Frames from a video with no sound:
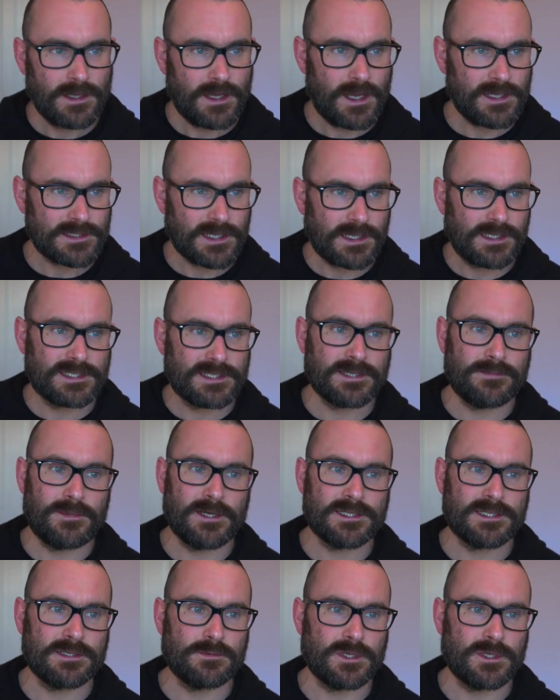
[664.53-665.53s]
It's kind of
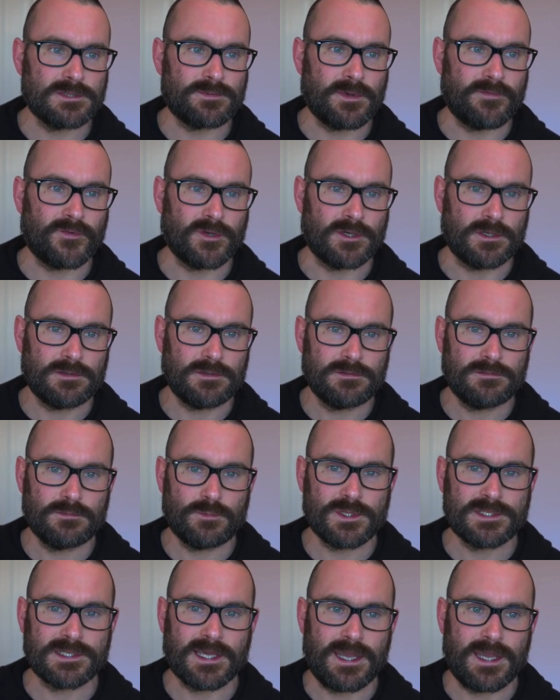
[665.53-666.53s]
similar to the ones before.
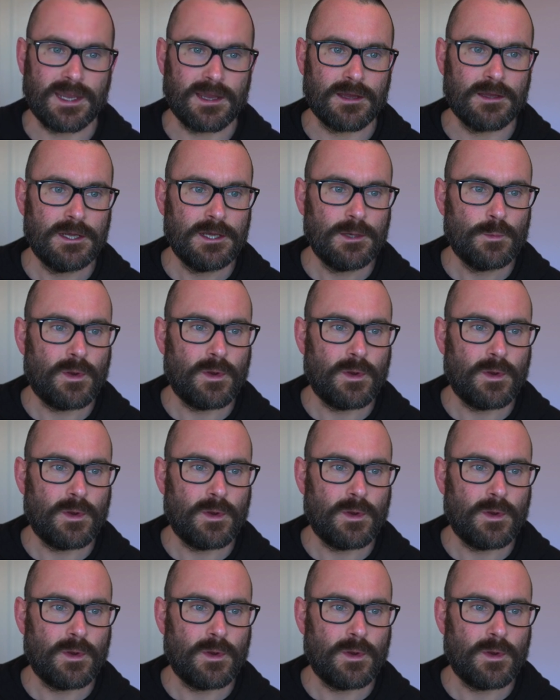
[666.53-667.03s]
We're saying